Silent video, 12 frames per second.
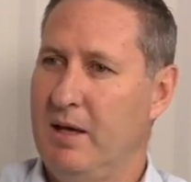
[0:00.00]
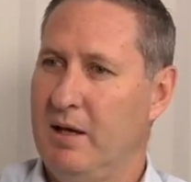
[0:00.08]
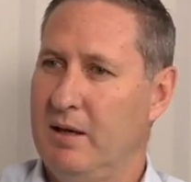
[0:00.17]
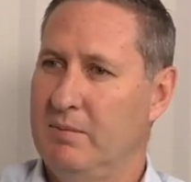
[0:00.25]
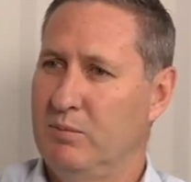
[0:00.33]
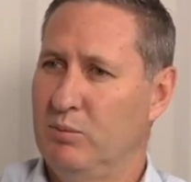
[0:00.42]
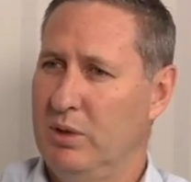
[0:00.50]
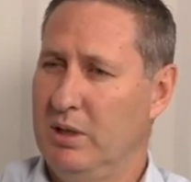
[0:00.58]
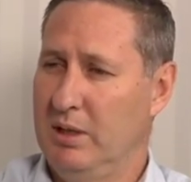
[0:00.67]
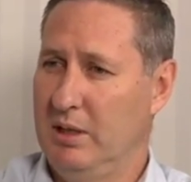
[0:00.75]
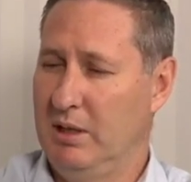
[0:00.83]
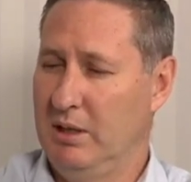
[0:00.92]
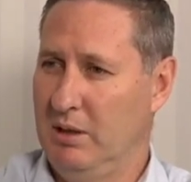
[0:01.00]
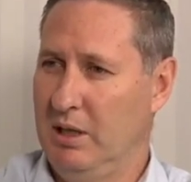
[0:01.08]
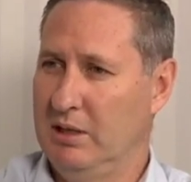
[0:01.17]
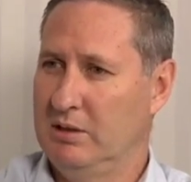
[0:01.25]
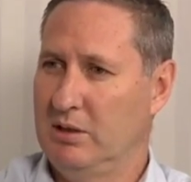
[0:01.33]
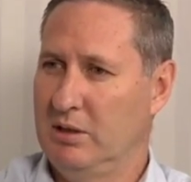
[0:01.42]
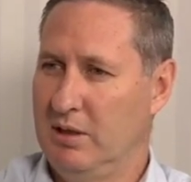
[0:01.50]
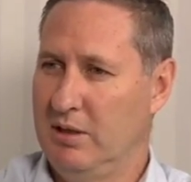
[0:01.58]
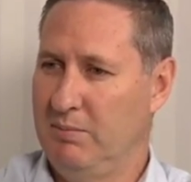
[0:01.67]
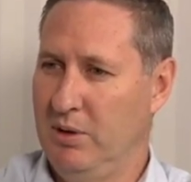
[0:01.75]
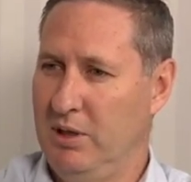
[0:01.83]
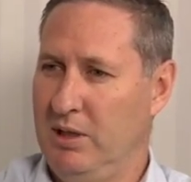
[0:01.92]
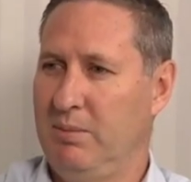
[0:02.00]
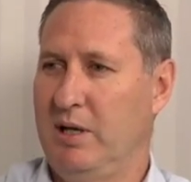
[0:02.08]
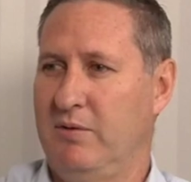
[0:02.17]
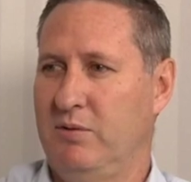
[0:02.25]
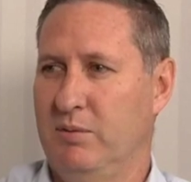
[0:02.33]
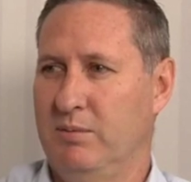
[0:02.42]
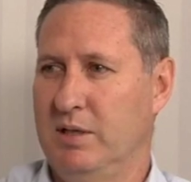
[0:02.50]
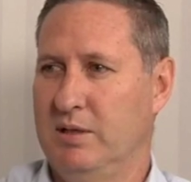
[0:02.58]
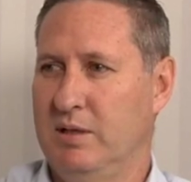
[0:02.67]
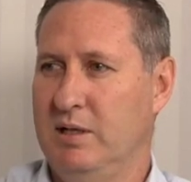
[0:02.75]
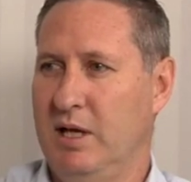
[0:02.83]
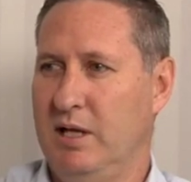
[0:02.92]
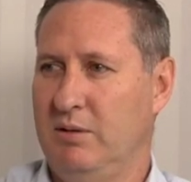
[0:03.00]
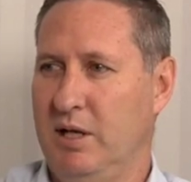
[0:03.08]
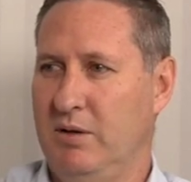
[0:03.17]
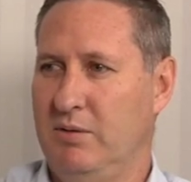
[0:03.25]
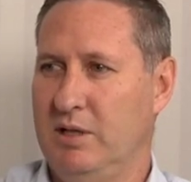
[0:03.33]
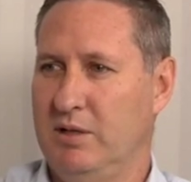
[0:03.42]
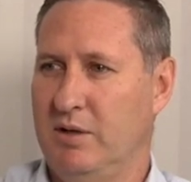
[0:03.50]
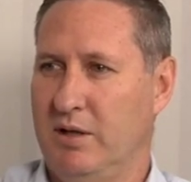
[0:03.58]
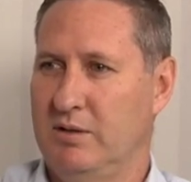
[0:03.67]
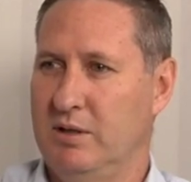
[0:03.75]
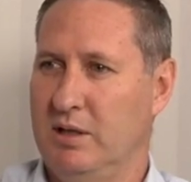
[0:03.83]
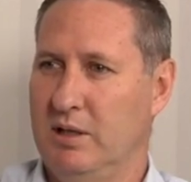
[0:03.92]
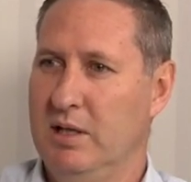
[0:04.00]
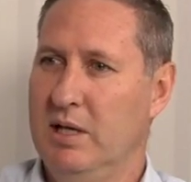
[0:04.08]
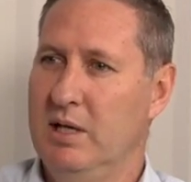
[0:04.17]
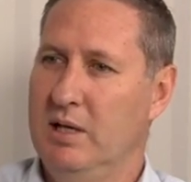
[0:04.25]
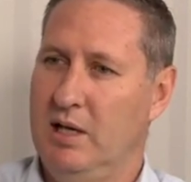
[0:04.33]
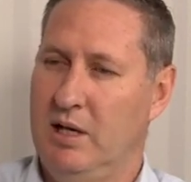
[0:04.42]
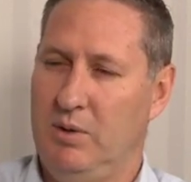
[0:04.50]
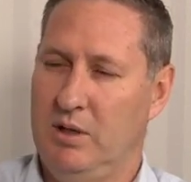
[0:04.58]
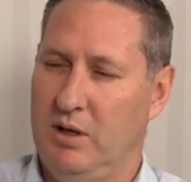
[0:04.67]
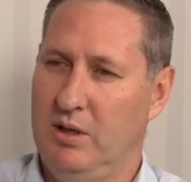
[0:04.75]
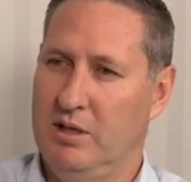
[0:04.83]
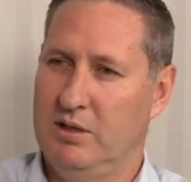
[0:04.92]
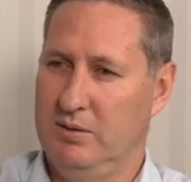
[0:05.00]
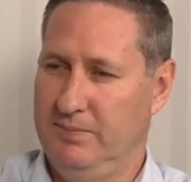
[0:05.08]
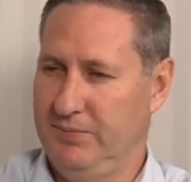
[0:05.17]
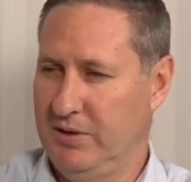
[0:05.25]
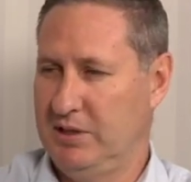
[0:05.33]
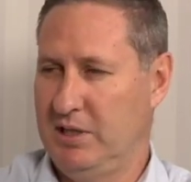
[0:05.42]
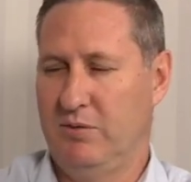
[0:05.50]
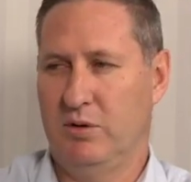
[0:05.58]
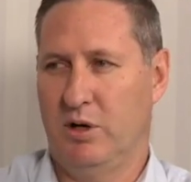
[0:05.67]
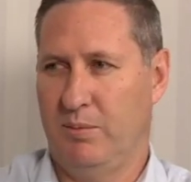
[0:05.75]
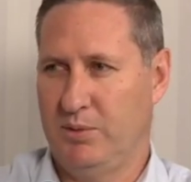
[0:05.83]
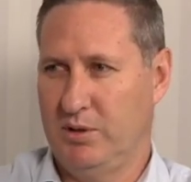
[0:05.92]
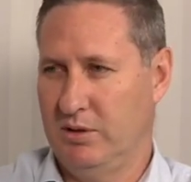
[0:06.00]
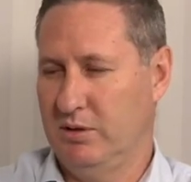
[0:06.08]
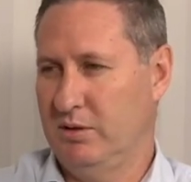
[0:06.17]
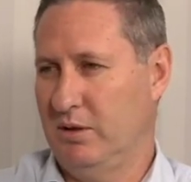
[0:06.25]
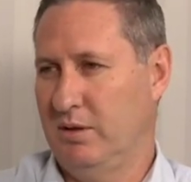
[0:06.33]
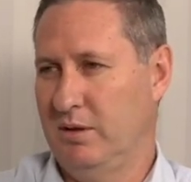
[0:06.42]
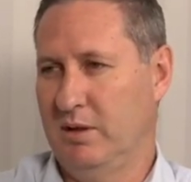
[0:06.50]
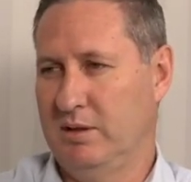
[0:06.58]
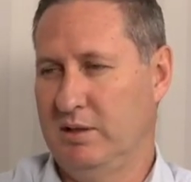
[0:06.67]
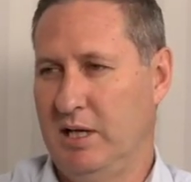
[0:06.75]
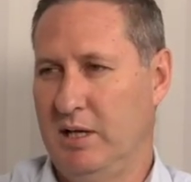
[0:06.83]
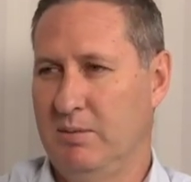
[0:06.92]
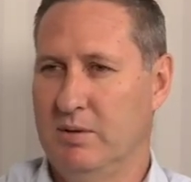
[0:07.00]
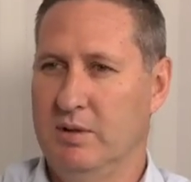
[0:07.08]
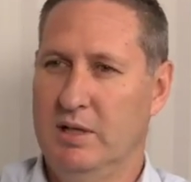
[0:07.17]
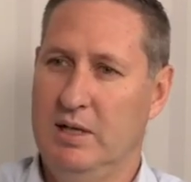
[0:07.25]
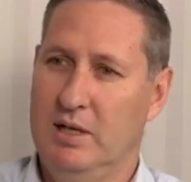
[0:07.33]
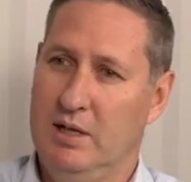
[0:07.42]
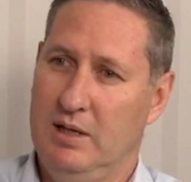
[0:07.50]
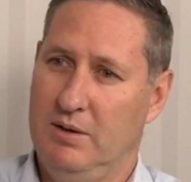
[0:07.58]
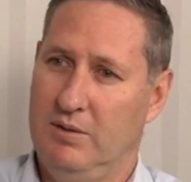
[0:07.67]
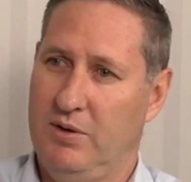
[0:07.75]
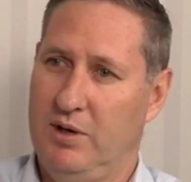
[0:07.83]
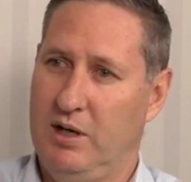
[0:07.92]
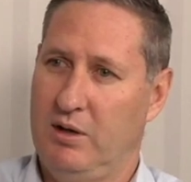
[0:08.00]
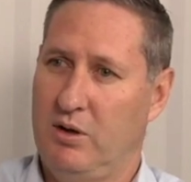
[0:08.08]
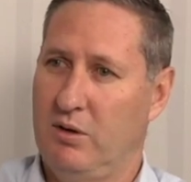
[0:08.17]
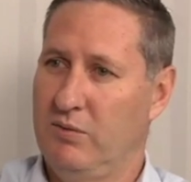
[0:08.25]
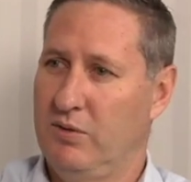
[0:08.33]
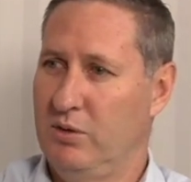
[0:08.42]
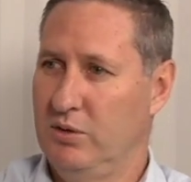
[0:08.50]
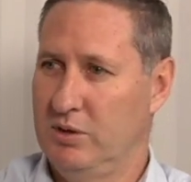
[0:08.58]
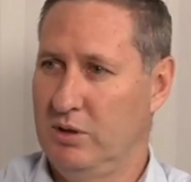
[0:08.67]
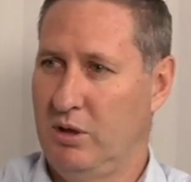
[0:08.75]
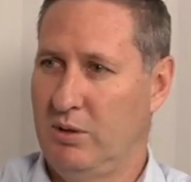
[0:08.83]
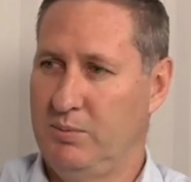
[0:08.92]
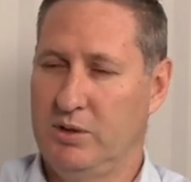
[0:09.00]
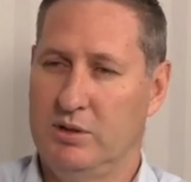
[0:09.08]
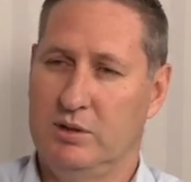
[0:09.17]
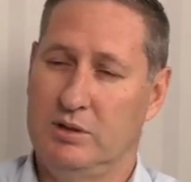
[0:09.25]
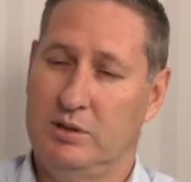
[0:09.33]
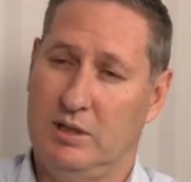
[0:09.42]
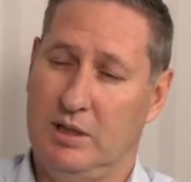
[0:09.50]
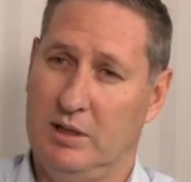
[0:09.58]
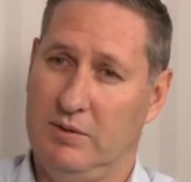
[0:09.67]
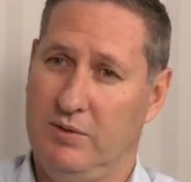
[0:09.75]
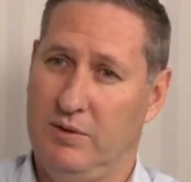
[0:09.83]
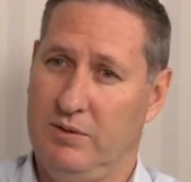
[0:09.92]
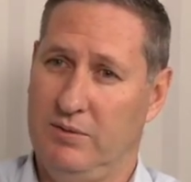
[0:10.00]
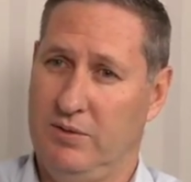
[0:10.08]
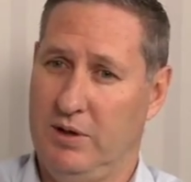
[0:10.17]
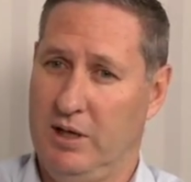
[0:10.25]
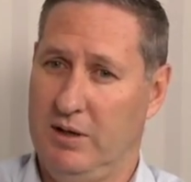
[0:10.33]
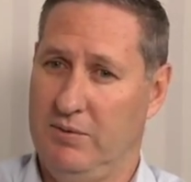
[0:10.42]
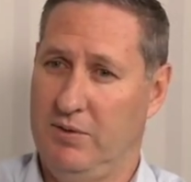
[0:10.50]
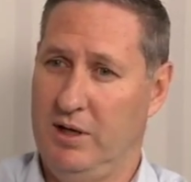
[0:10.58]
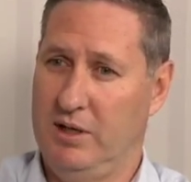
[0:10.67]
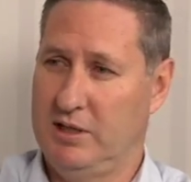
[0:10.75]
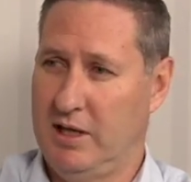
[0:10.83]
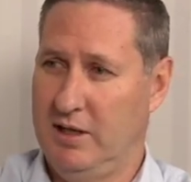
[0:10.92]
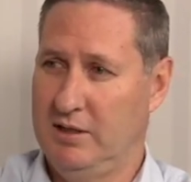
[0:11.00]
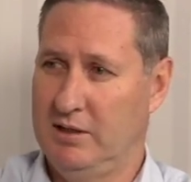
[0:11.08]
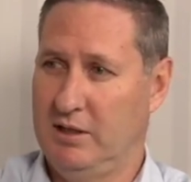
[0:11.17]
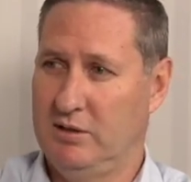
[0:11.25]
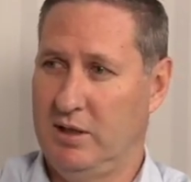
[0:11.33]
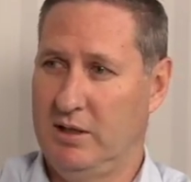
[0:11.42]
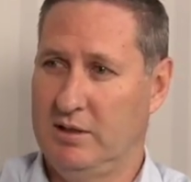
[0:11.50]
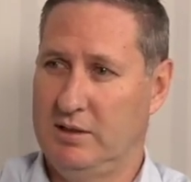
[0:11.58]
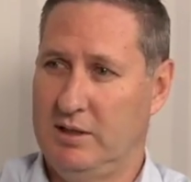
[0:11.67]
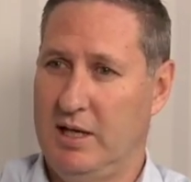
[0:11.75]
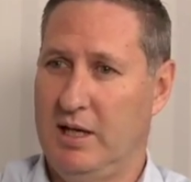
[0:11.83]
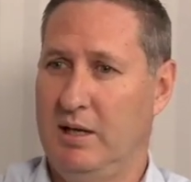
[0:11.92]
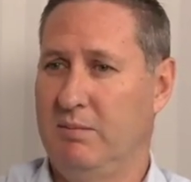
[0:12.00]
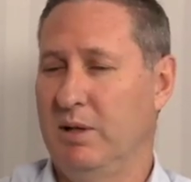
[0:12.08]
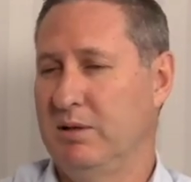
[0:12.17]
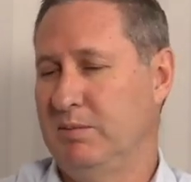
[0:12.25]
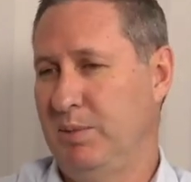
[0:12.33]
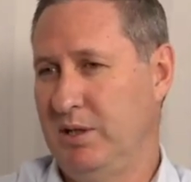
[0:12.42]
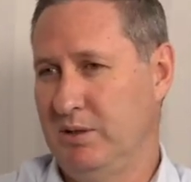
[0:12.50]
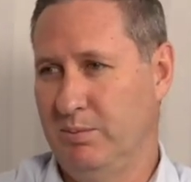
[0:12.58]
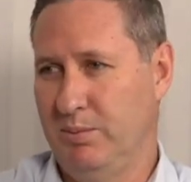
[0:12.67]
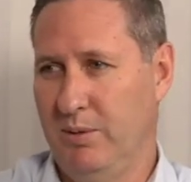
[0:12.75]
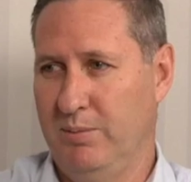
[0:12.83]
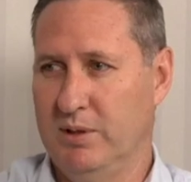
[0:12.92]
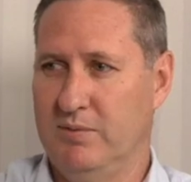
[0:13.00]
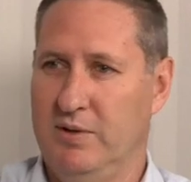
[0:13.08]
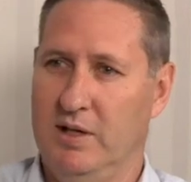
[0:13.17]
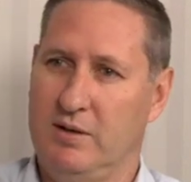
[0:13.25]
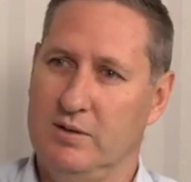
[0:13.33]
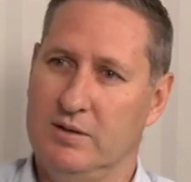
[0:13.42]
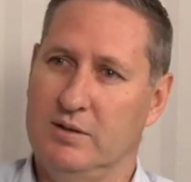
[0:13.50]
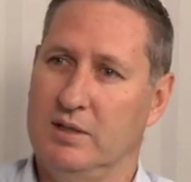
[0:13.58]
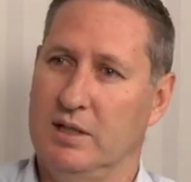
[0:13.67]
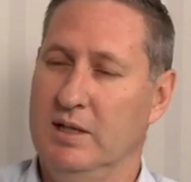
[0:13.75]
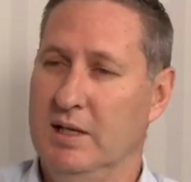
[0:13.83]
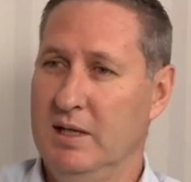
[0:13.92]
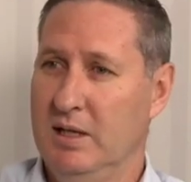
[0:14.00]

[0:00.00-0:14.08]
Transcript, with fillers: Um, the burning platform is the debt, debt restructuring, and we know there's several options on the table very convoluted options, uh, uh, very challenging to understand, but special purpose vehicles and